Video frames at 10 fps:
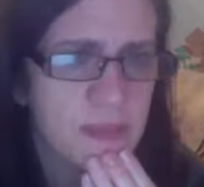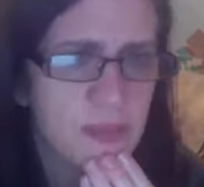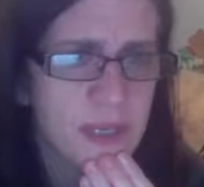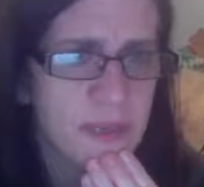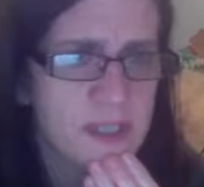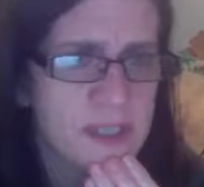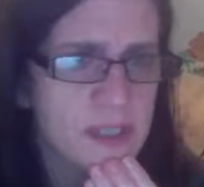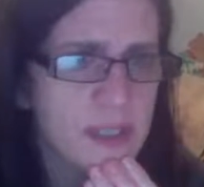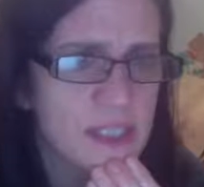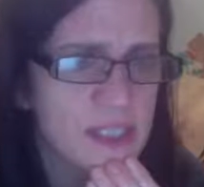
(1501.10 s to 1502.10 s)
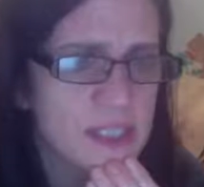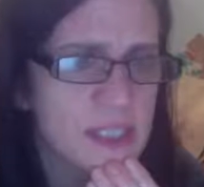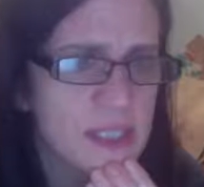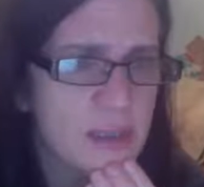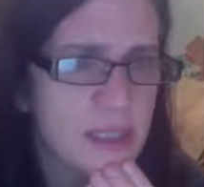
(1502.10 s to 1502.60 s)
I missed a question then
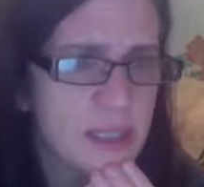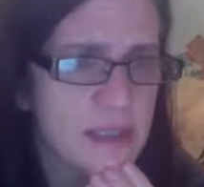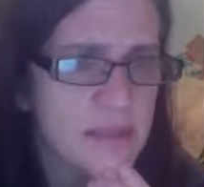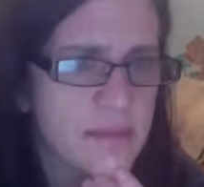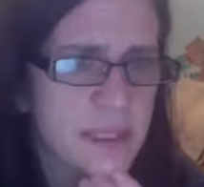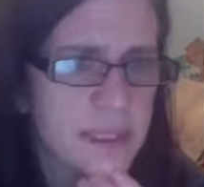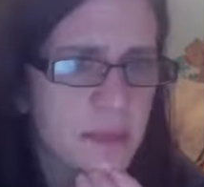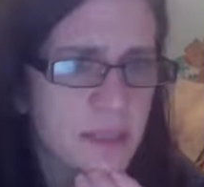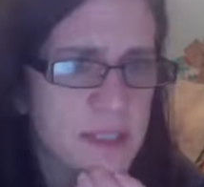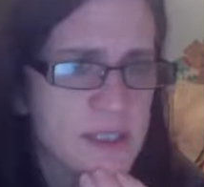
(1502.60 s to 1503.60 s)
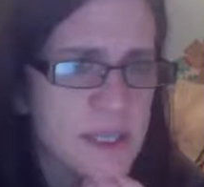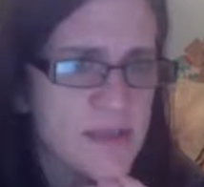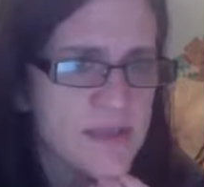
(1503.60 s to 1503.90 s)
somewhere. My numbering's off.